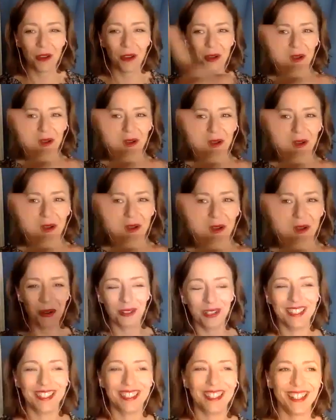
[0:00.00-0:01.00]
Woo!
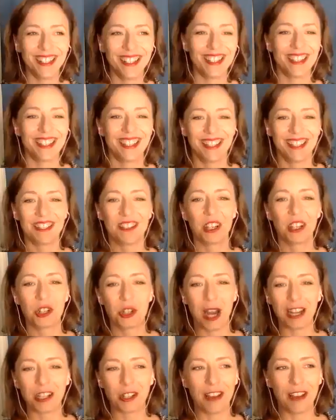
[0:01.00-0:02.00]

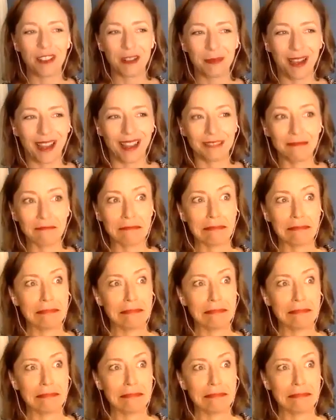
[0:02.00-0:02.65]
The truck driving by.